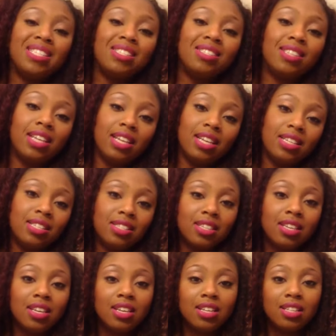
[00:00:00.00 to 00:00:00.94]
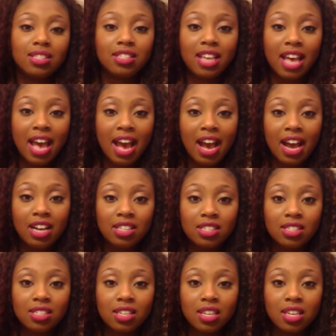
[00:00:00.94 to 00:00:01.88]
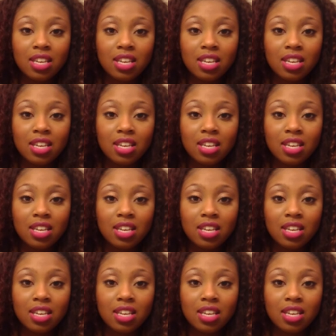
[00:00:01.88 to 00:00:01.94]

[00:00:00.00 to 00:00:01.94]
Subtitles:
cities to act